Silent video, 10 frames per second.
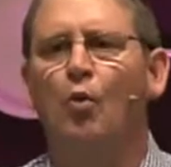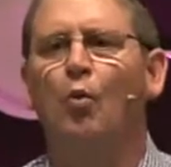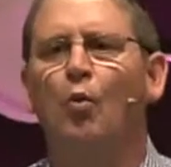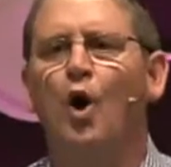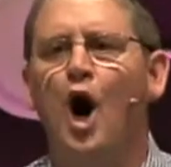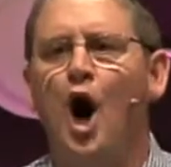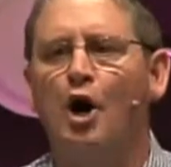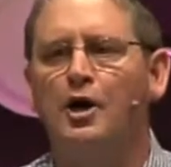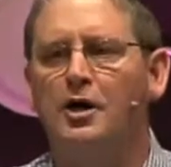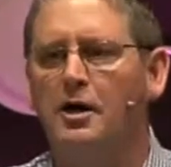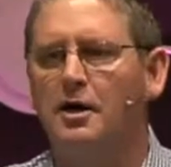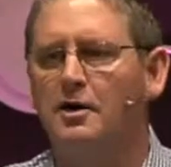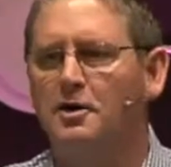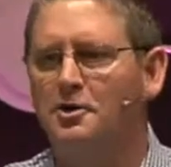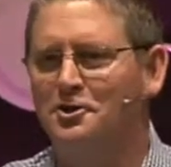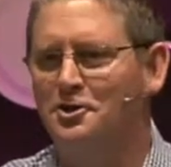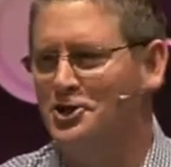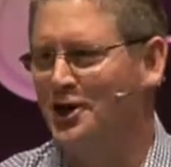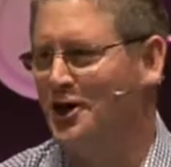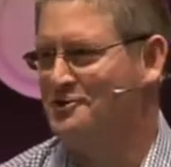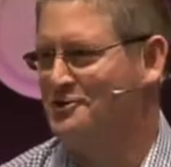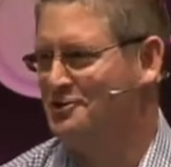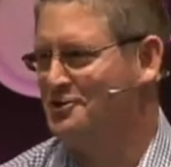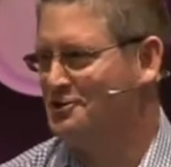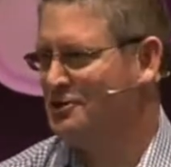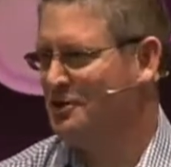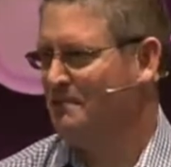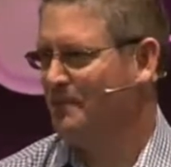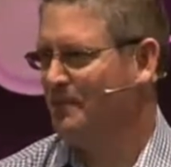walk to church.